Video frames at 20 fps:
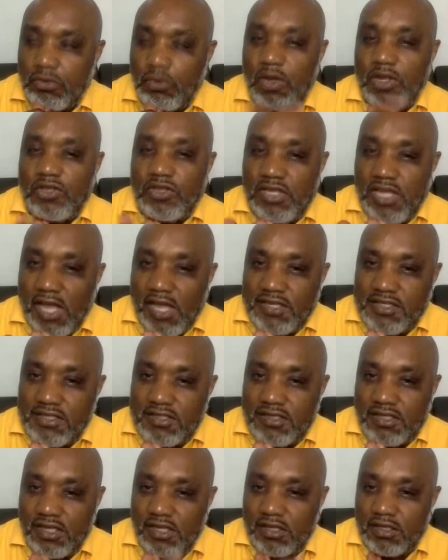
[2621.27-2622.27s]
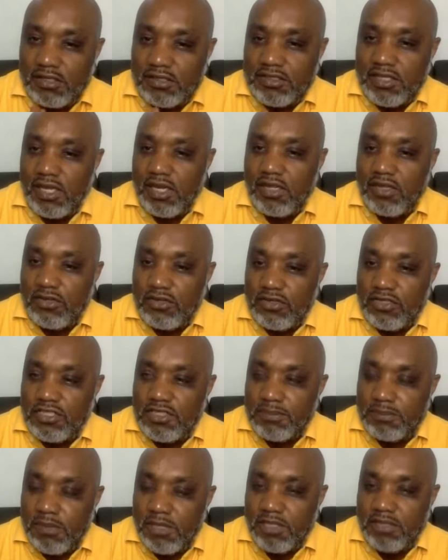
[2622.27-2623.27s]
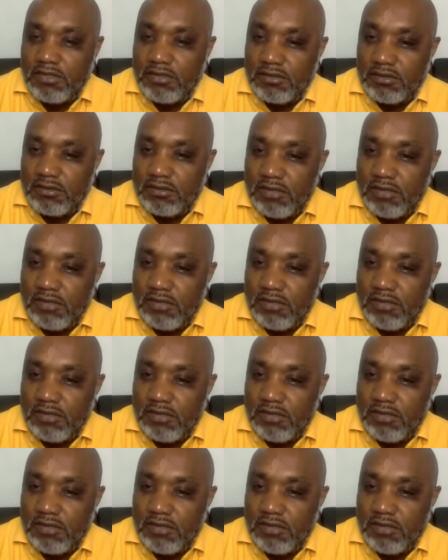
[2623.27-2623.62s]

What do you guys think? Is that a good split?